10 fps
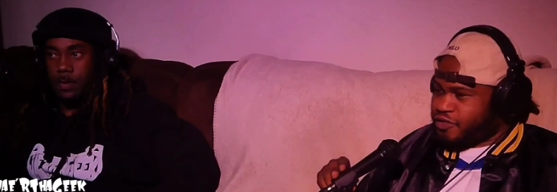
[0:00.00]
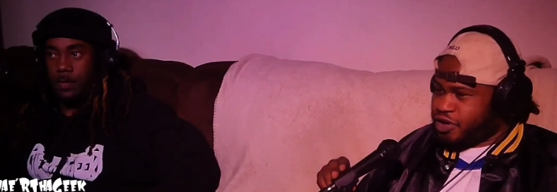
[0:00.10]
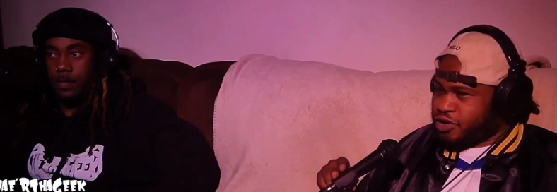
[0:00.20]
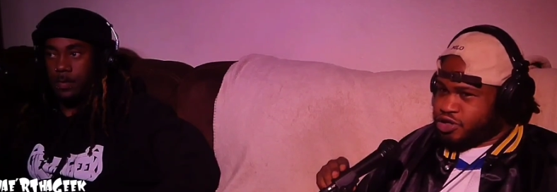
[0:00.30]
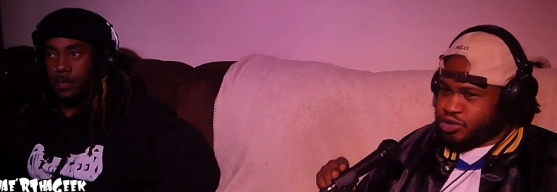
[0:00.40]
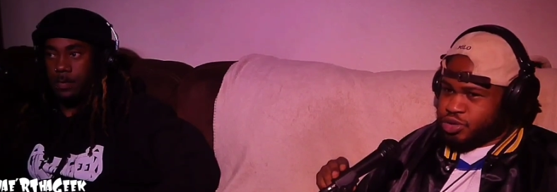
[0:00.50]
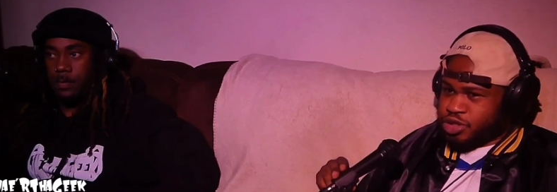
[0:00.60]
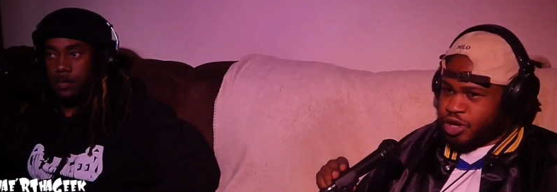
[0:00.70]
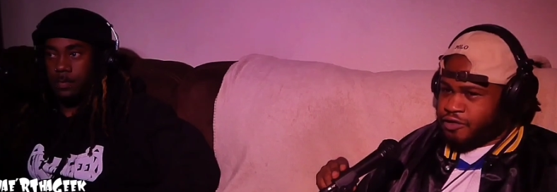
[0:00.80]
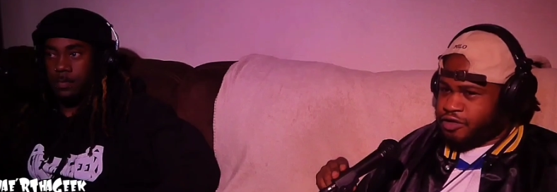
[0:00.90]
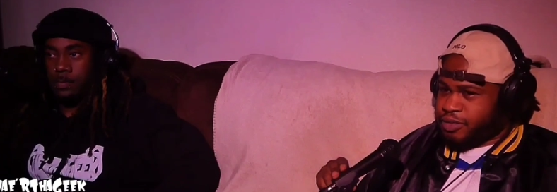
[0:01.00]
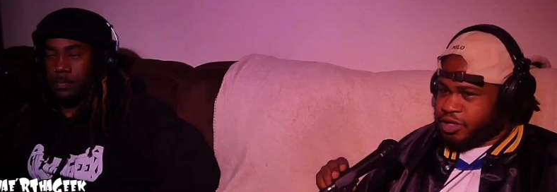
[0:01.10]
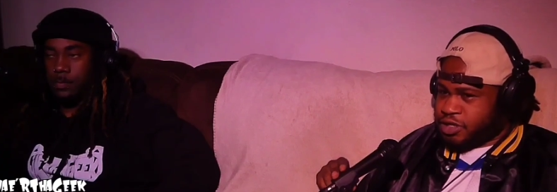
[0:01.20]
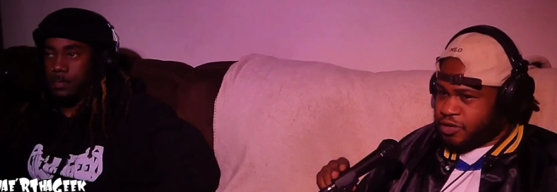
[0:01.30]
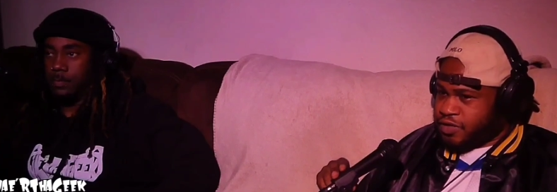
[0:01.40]
Speaker 1: feel too sorry for
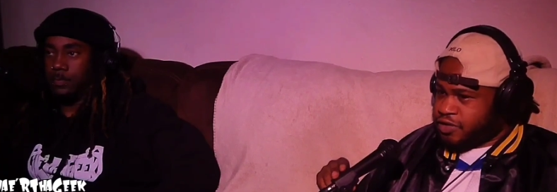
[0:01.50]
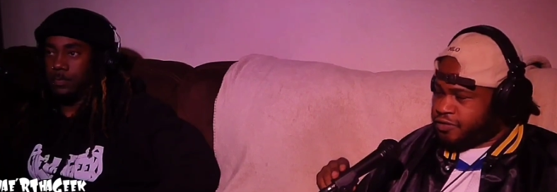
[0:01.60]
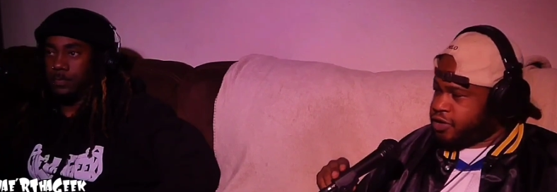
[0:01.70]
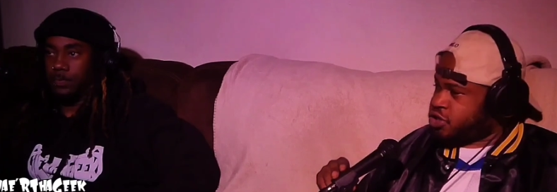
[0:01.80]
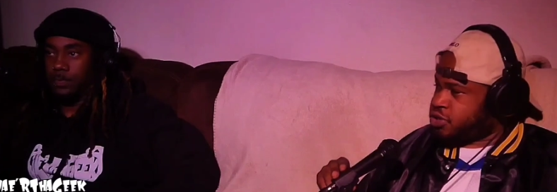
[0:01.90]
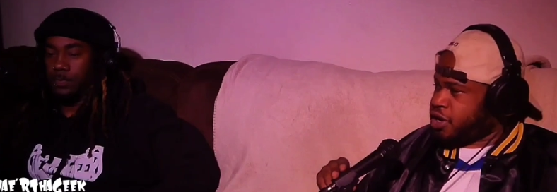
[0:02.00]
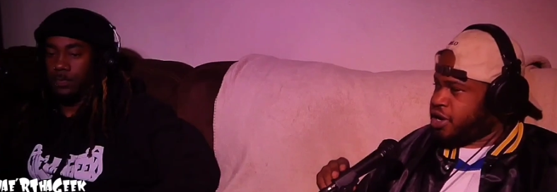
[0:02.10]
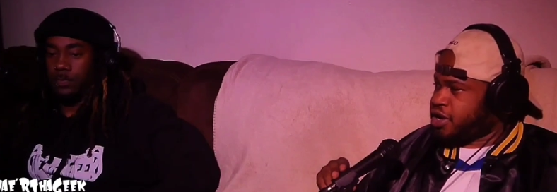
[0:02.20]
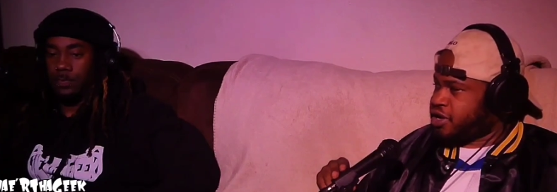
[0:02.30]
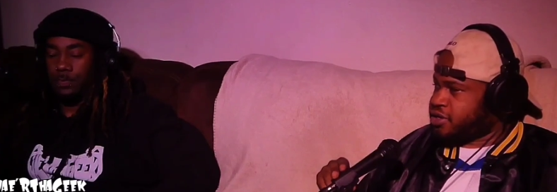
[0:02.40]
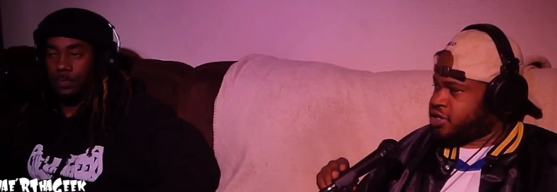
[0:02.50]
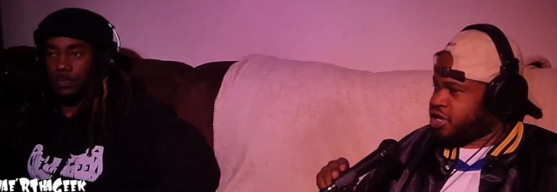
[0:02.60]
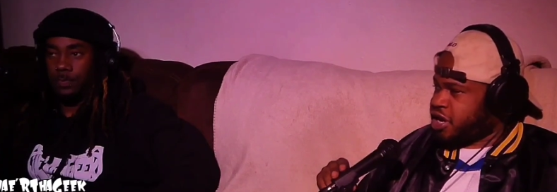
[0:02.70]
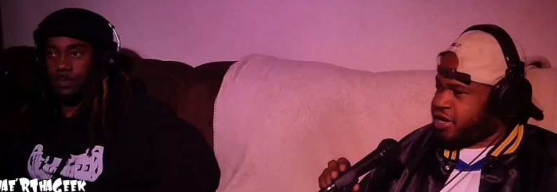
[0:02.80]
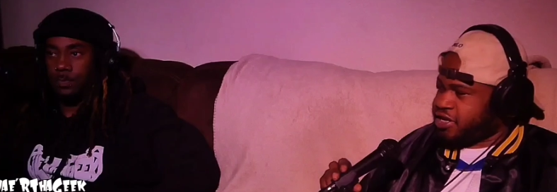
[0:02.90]
myself. As frustrating and
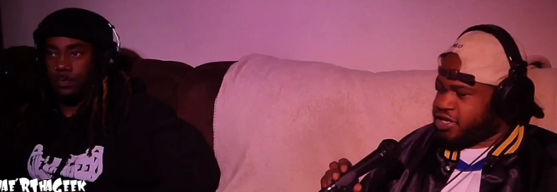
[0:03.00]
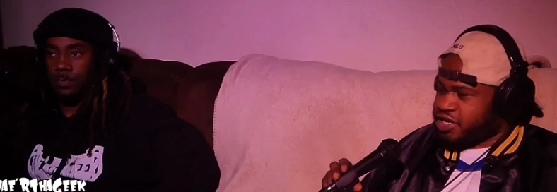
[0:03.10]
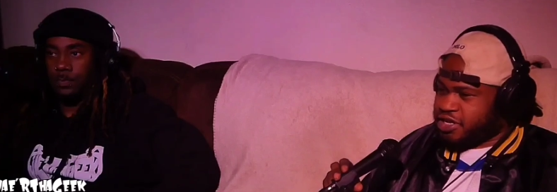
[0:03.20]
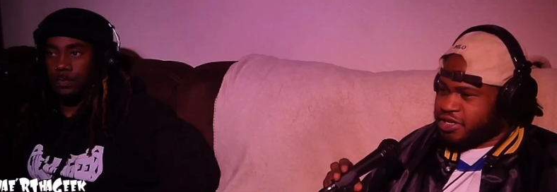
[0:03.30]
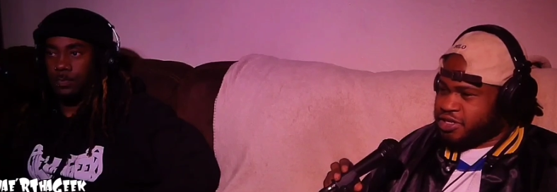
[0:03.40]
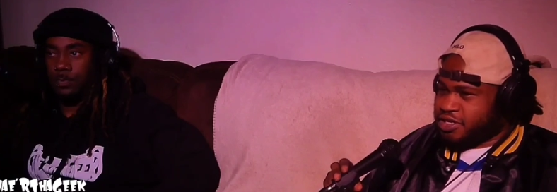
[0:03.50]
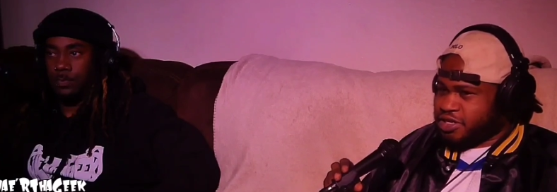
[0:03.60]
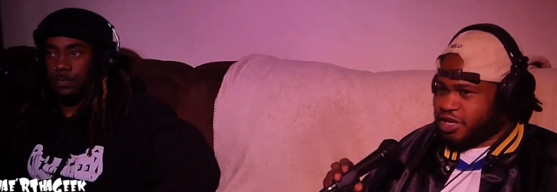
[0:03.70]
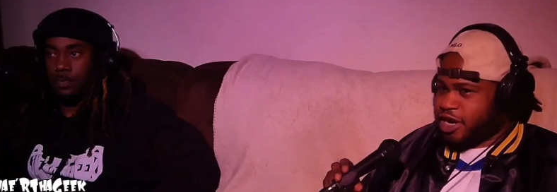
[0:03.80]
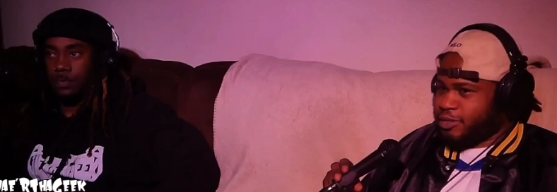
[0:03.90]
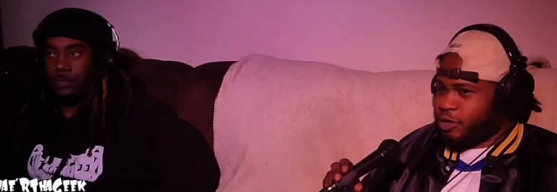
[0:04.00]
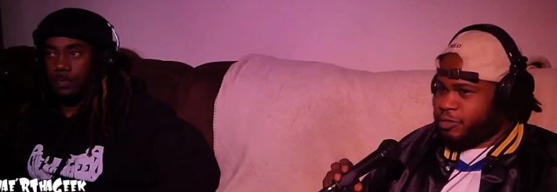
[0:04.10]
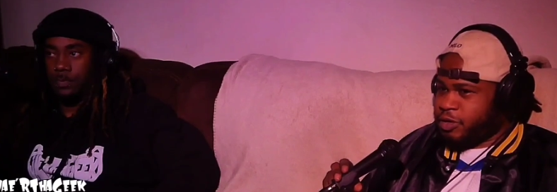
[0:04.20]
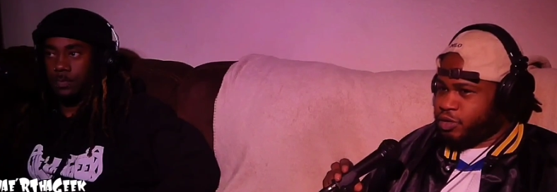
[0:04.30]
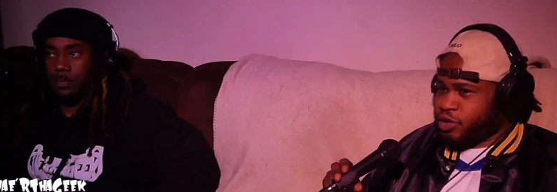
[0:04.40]
sad as it is, it's a lot of more
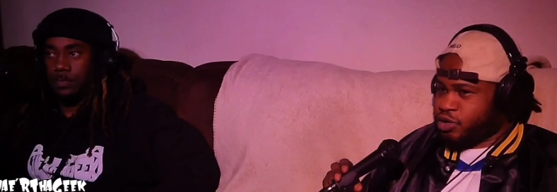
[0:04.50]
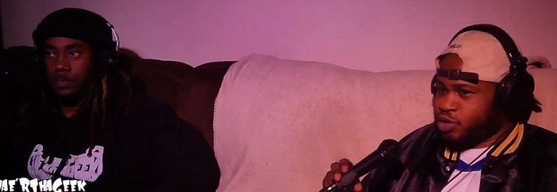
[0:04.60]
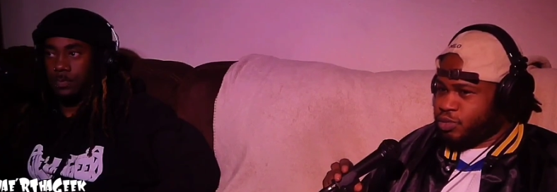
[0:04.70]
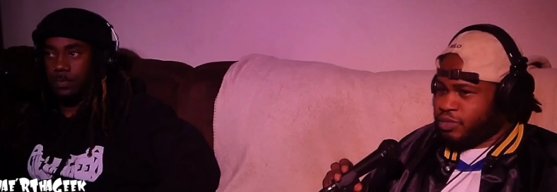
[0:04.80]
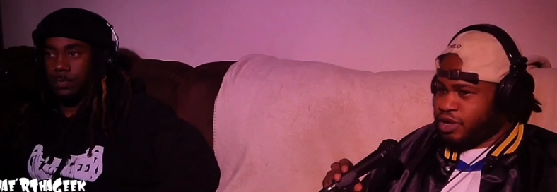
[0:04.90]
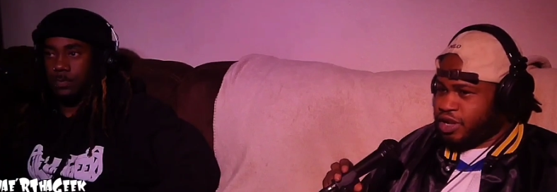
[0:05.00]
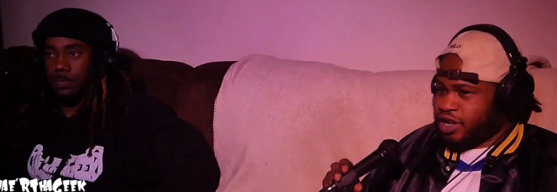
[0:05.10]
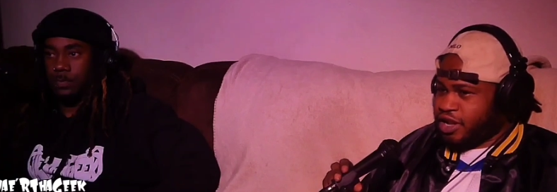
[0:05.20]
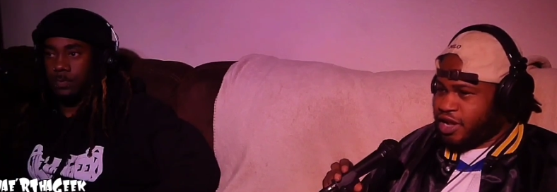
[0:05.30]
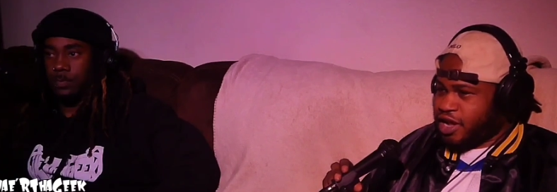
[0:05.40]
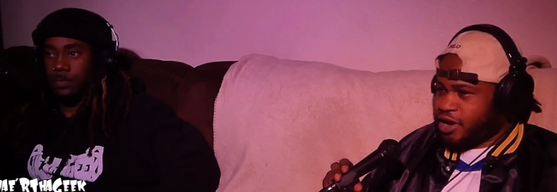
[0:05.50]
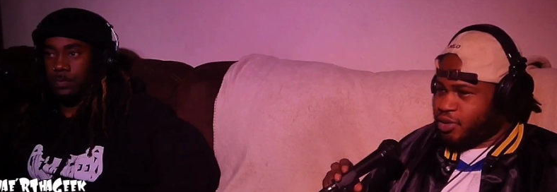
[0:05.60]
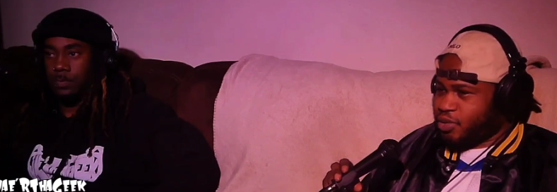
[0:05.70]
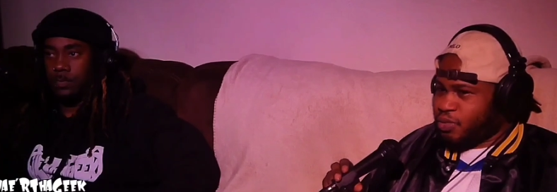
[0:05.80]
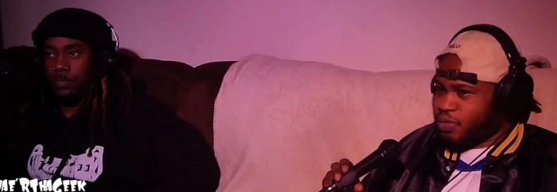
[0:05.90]
people going through a lot
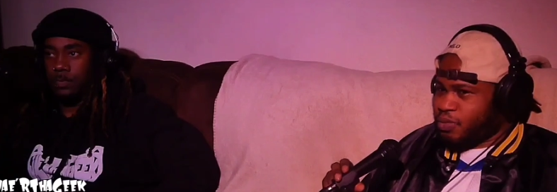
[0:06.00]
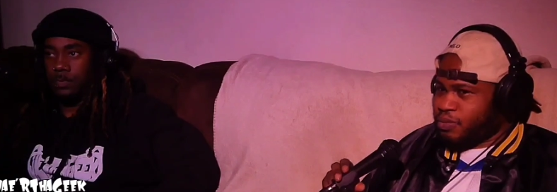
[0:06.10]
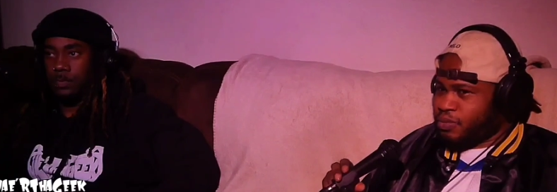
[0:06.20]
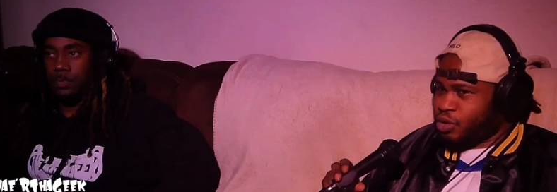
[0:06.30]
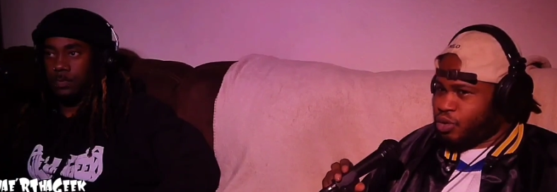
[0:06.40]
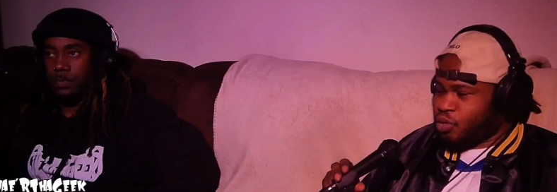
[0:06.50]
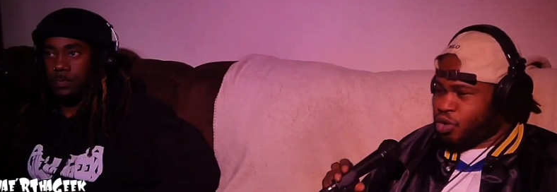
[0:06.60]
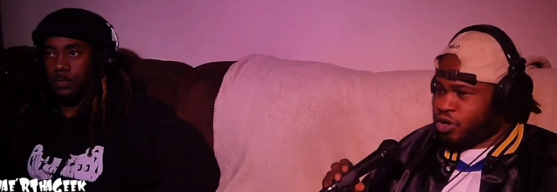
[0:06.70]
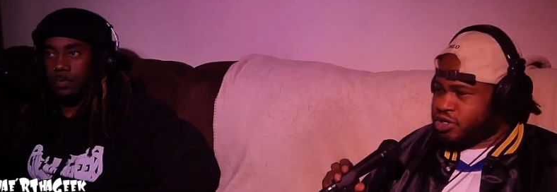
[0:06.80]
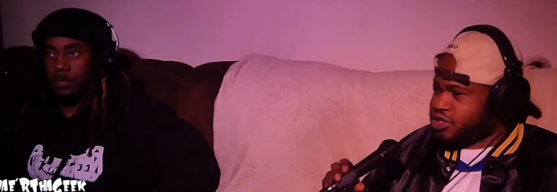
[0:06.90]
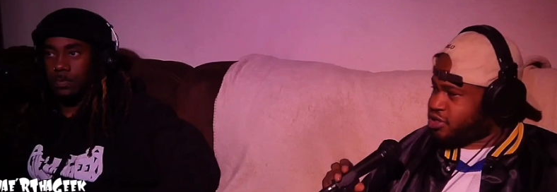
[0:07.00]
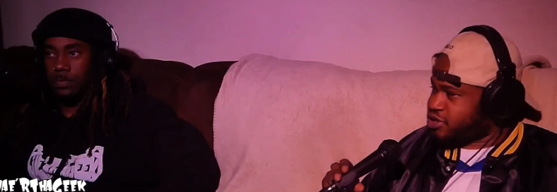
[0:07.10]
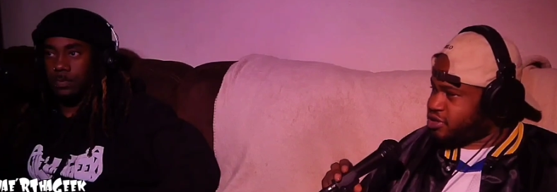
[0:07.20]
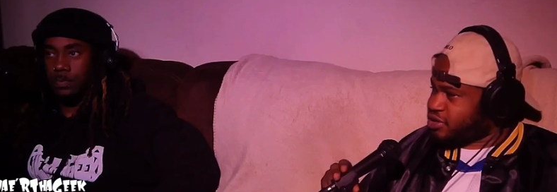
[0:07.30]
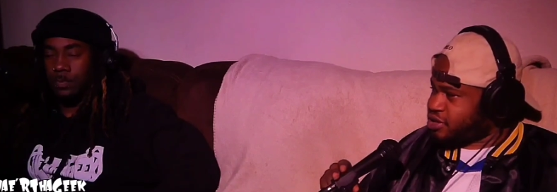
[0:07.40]
of more
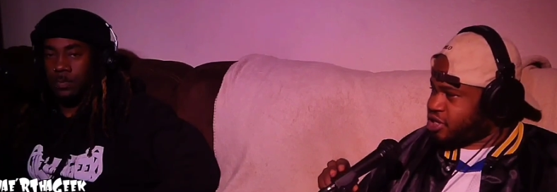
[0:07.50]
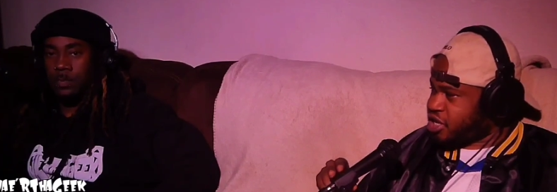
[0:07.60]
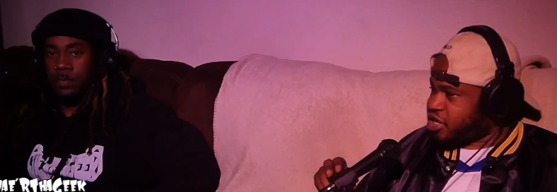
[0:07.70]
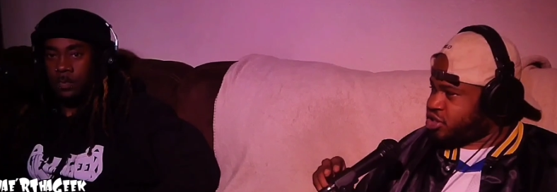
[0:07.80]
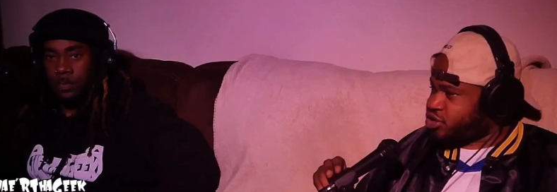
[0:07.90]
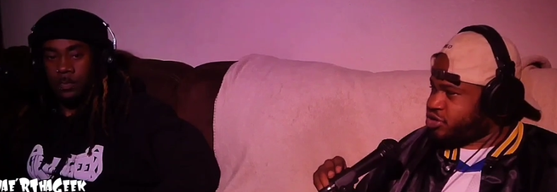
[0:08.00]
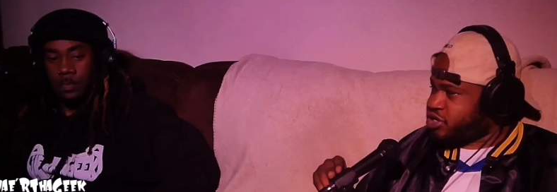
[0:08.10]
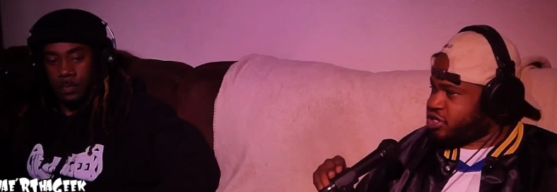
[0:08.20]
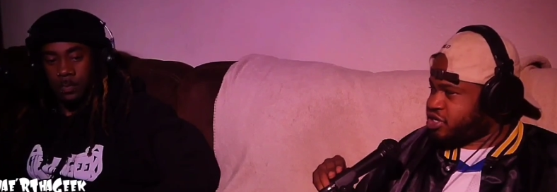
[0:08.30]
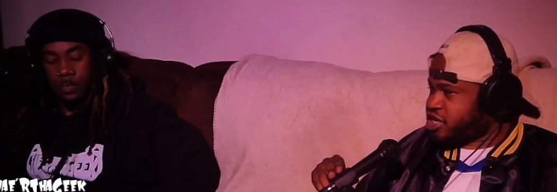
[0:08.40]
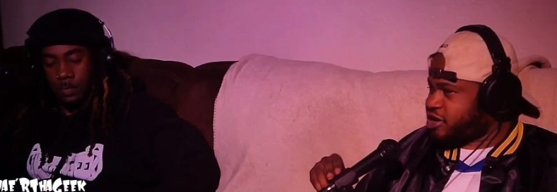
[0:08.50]
worse things during this